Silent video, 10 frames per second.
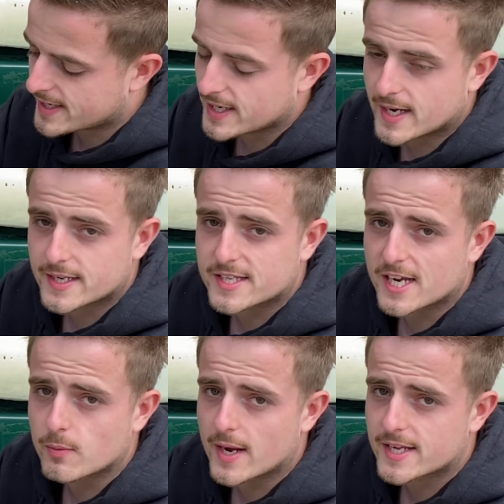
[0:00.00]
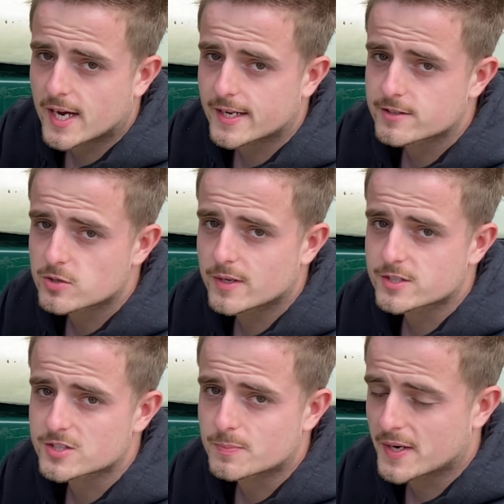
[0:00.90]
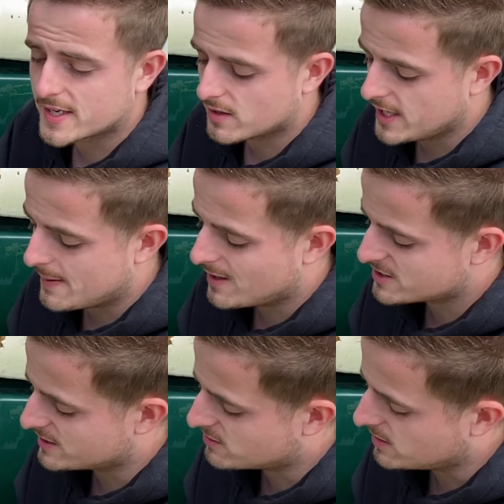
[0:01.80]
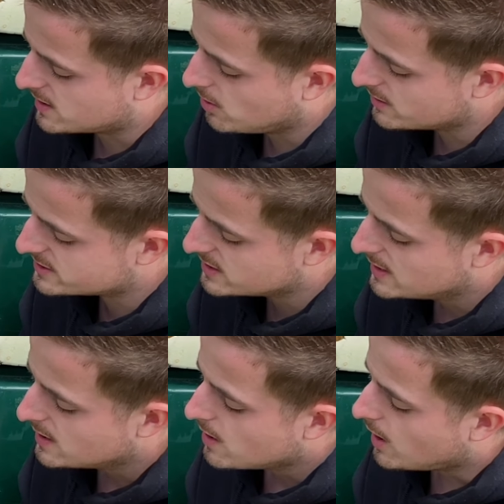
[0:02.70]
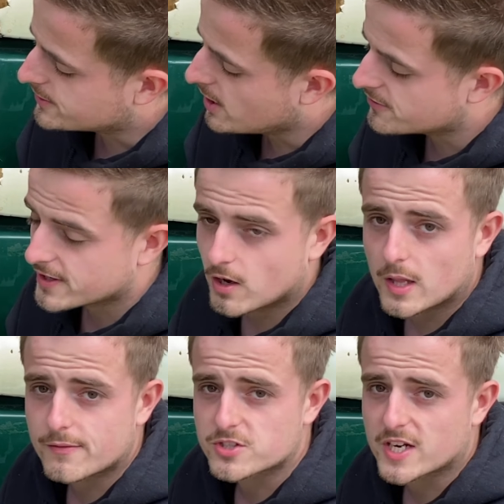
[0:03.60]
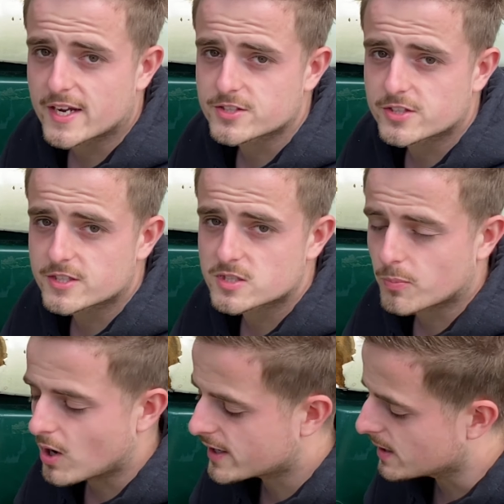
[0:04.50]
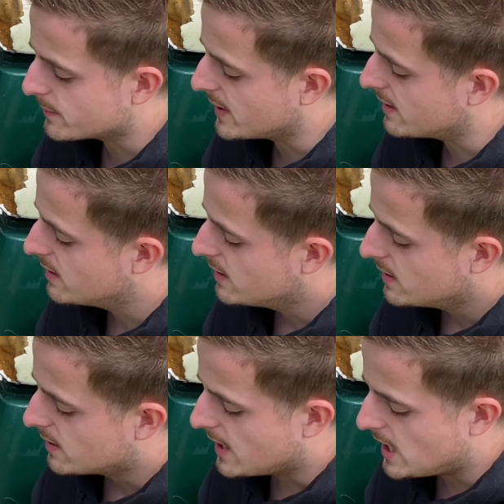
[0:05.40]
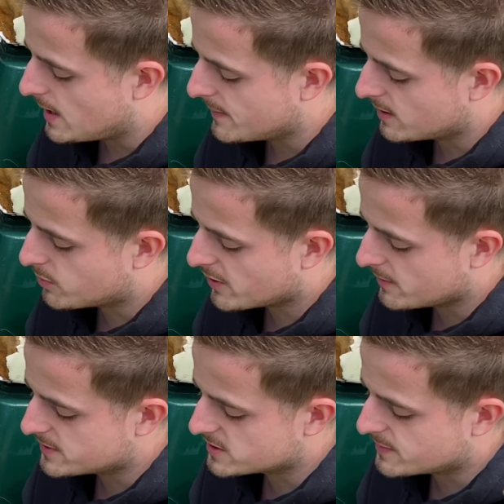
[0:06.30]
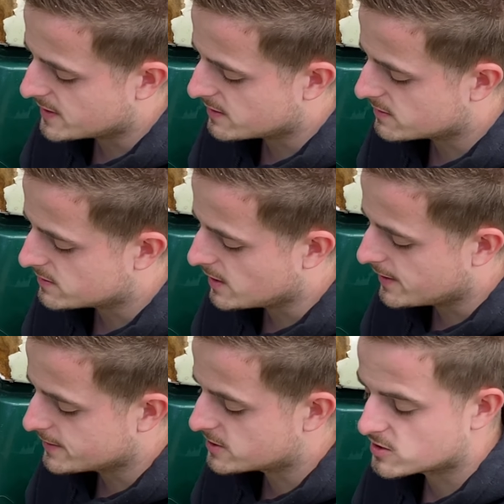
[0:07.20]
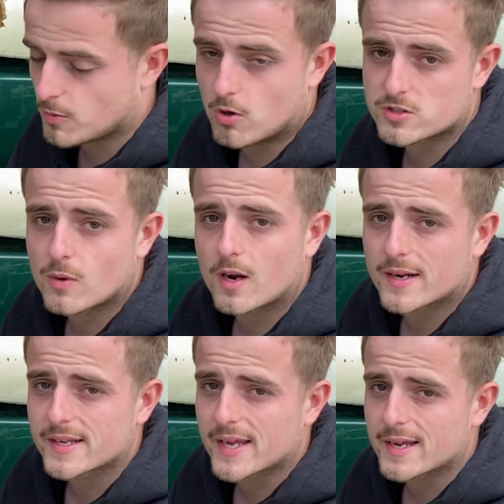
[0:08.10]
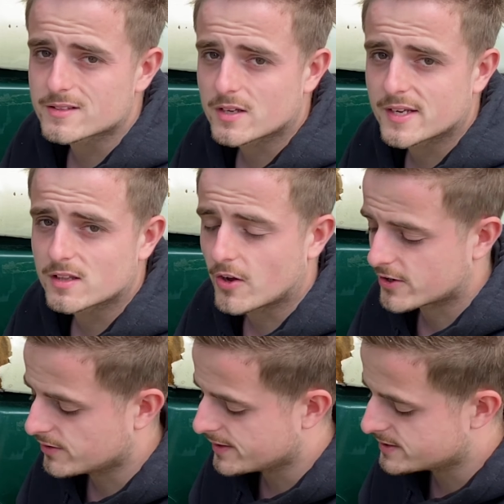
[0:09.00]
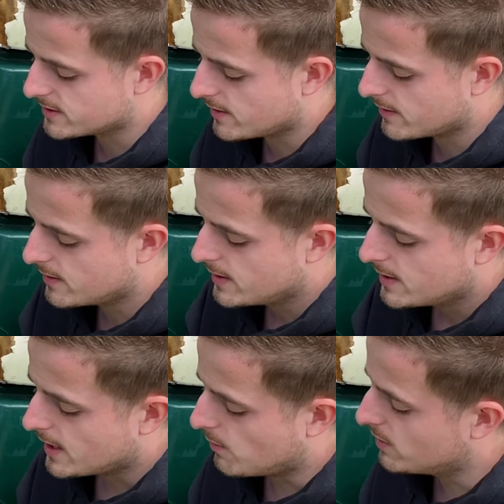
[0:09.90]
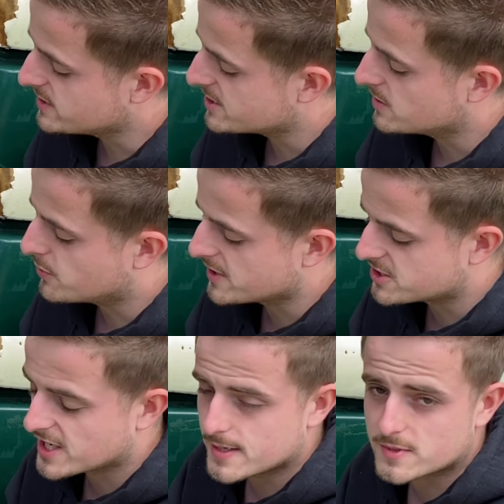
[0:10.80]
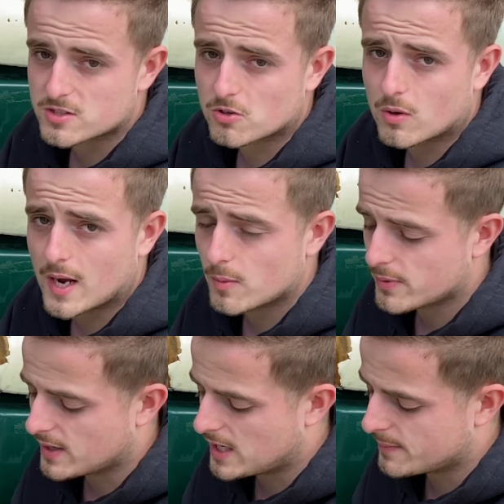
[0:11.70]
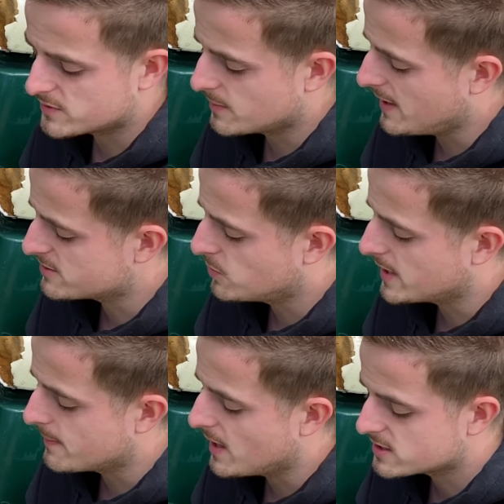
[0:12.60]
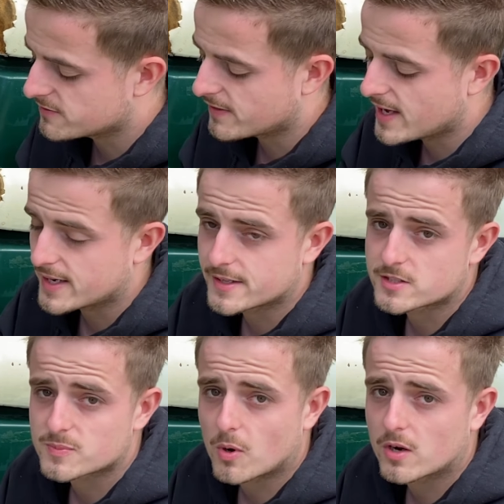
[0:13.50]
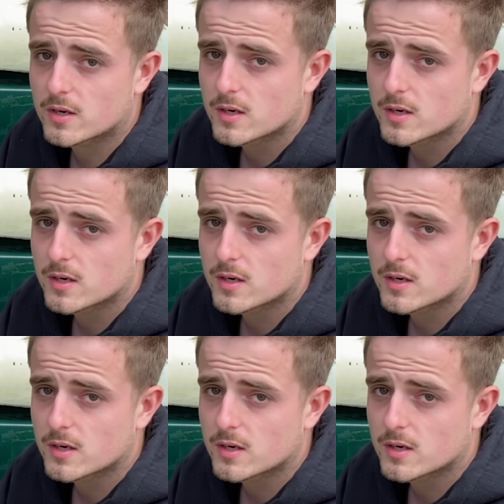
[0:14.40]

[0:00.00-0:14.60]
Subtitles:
get a keyway cut into it, just depending on how much that's going to cost. I don't think I'll ever change this sprocket, but it'll probably just be, you know, it's the smallest one I can get here locally, so it was actually pretty cheap, this little hub. It was about 20 bucks for that and the sprocket,